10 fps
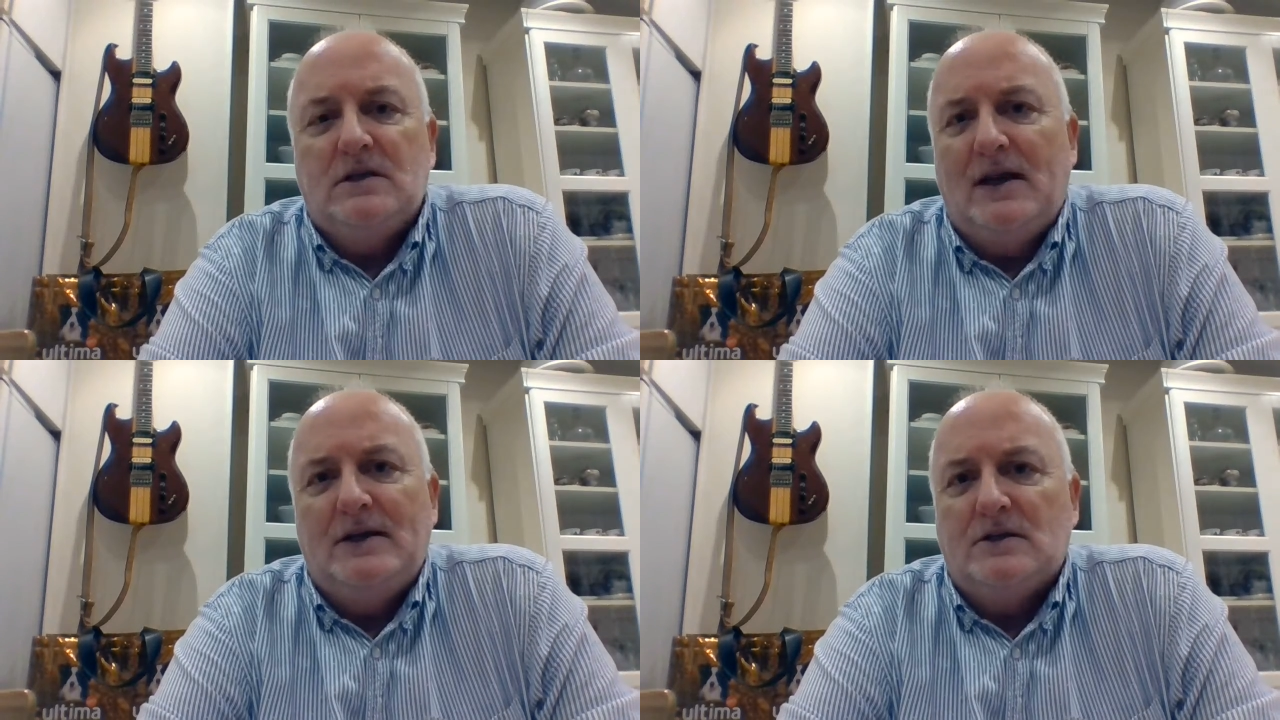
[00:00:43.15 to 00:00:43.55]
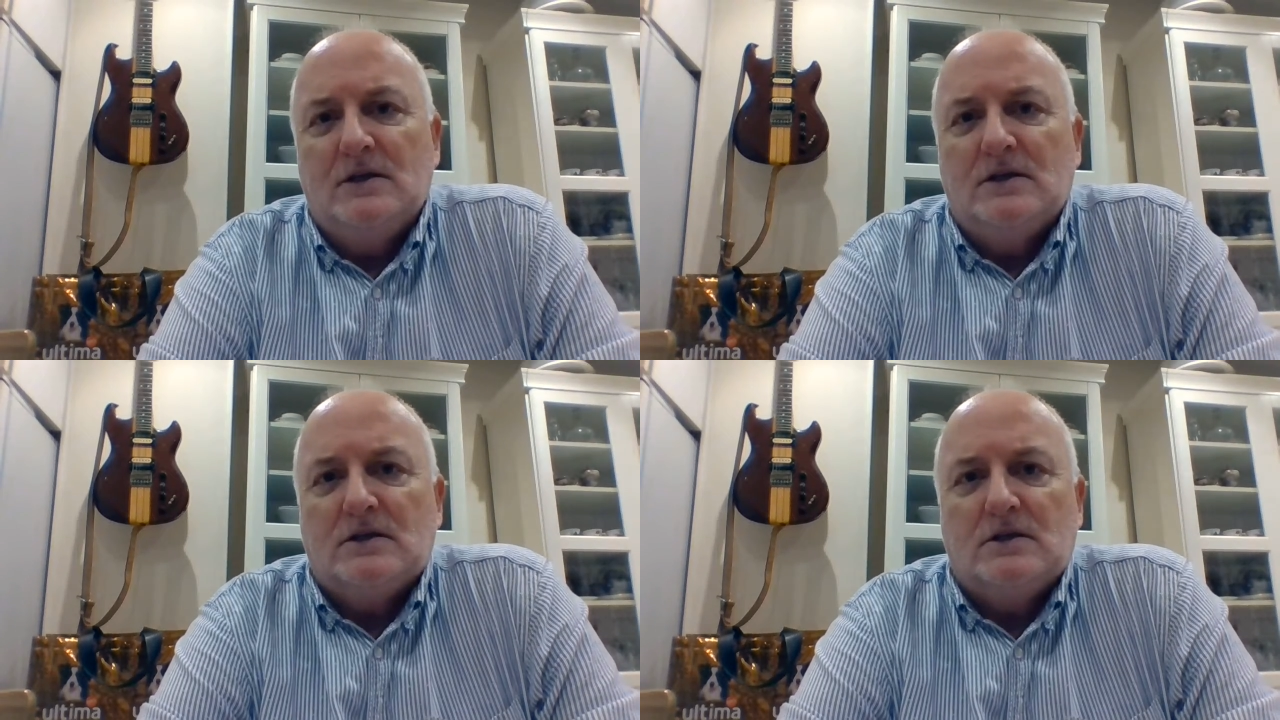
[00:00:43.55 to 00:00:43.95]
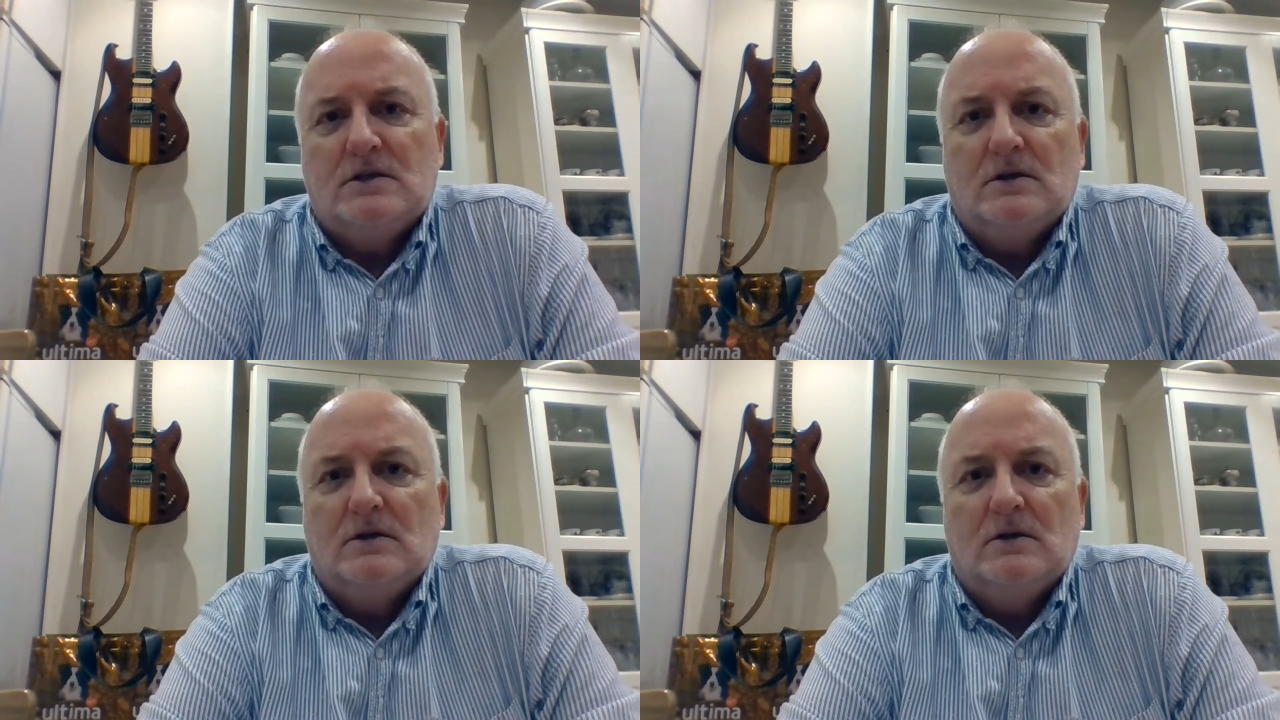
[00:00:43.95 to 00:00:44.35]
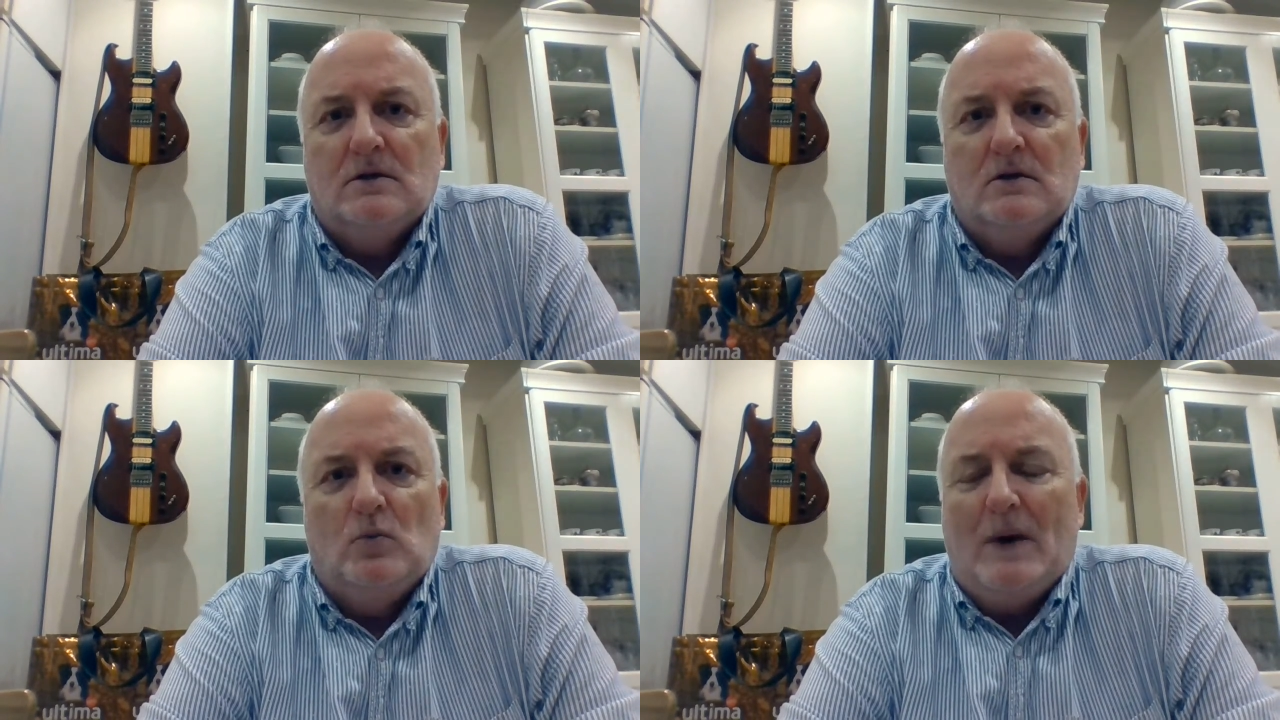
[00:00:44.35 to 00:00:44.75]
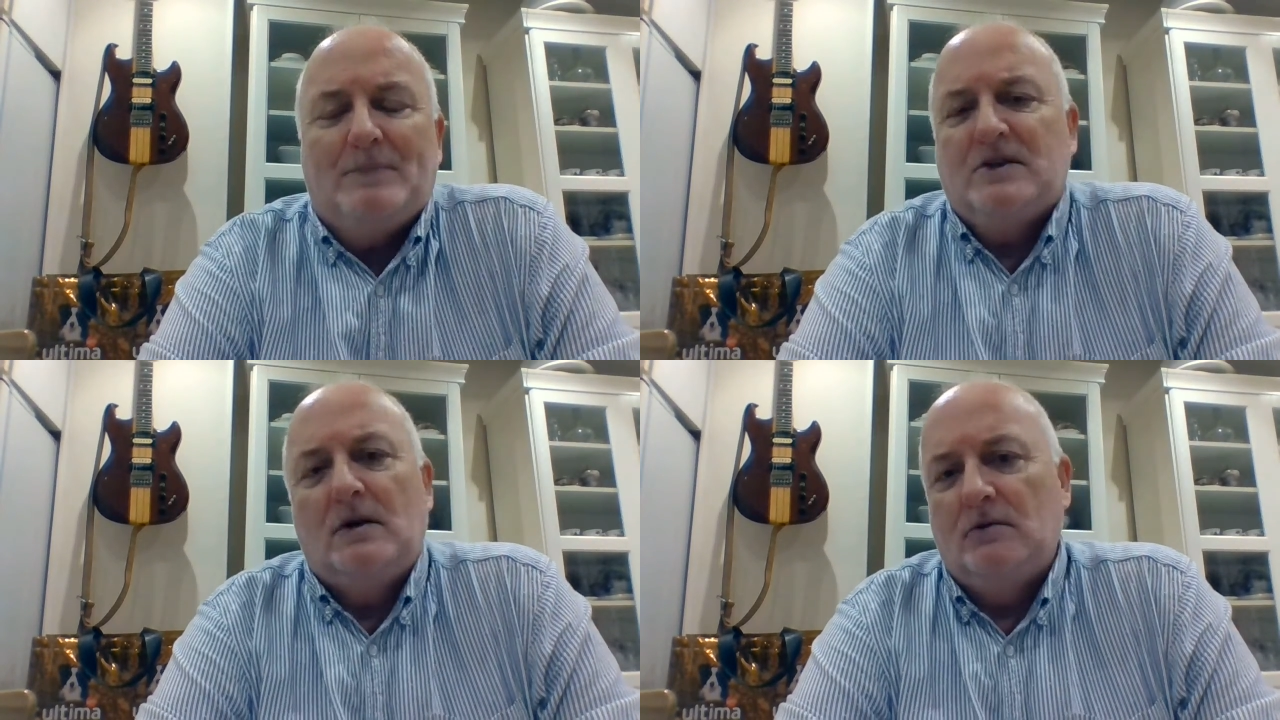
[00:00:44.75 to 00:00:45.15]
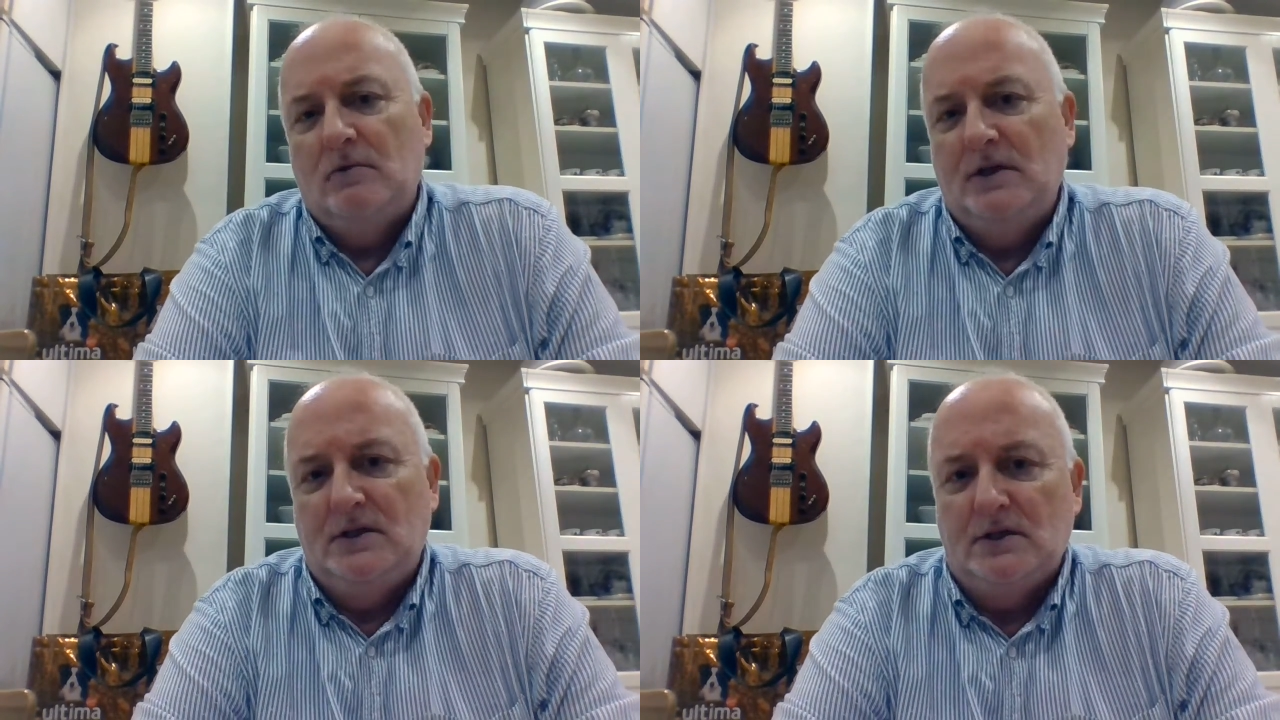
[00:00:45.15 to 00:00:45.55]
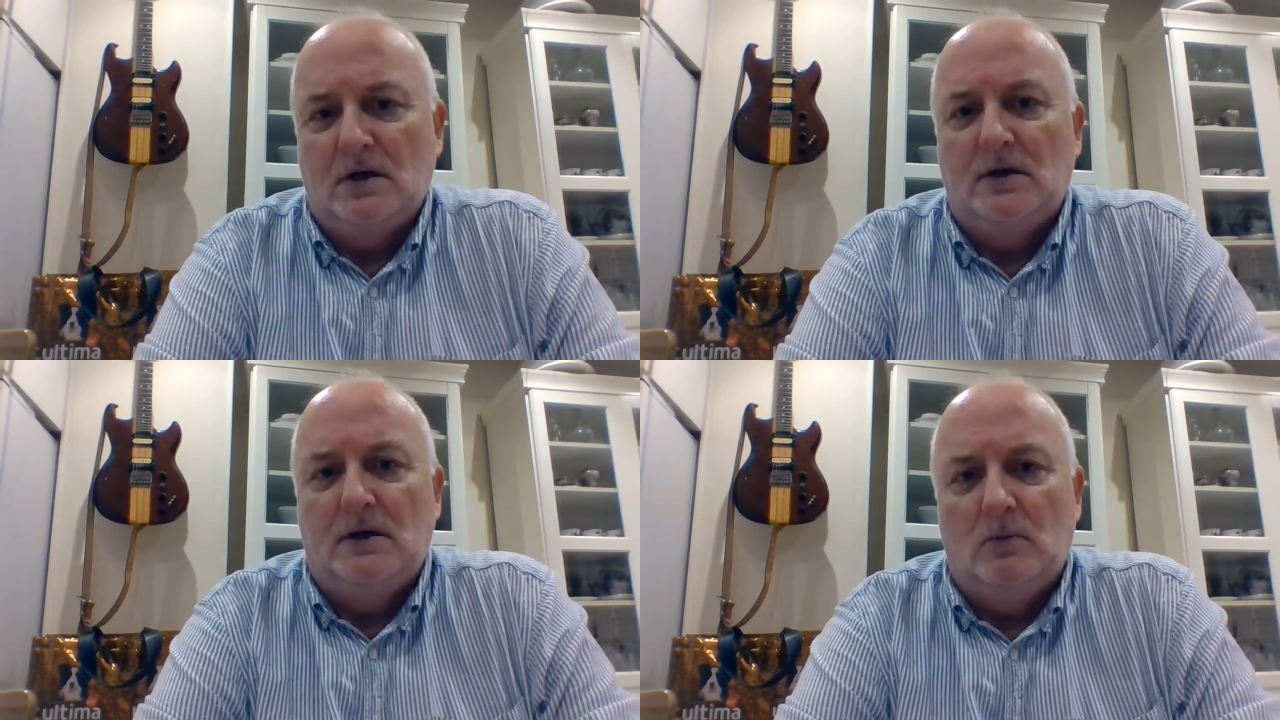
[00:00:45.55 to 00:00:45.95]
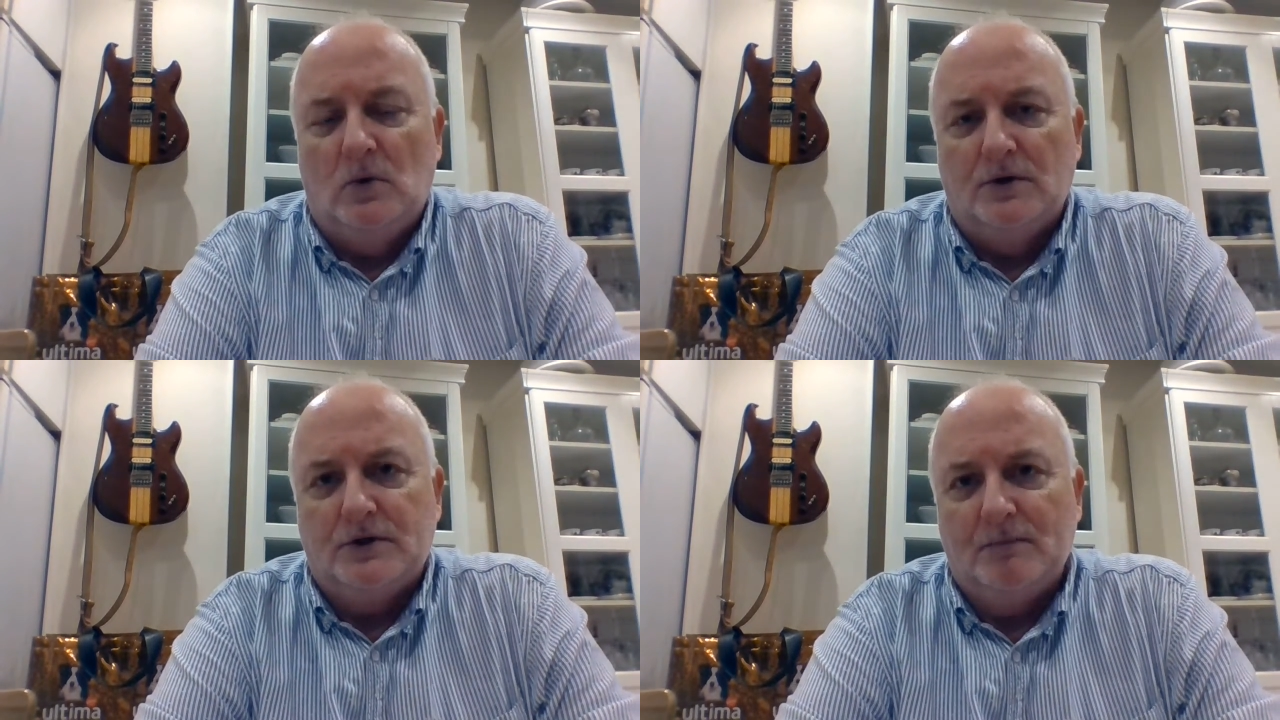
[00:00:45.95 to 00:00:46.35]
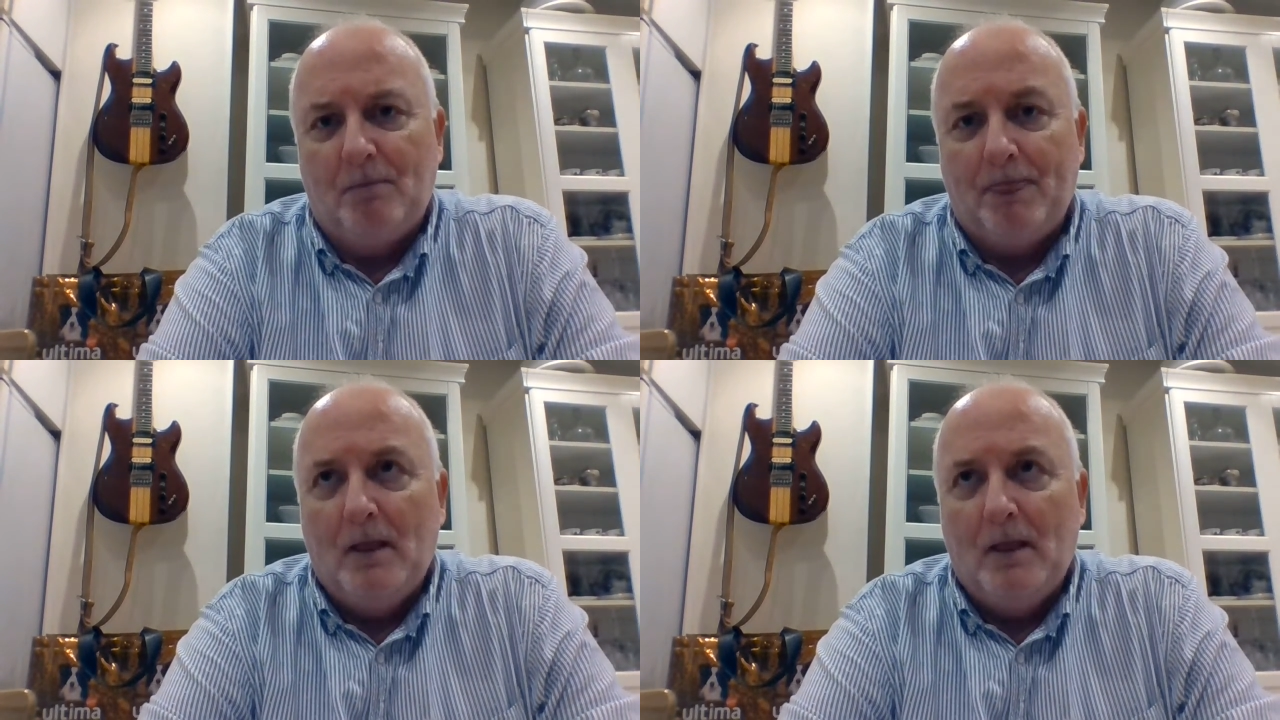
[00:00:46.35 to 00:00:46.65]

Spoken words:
latest website redesign was.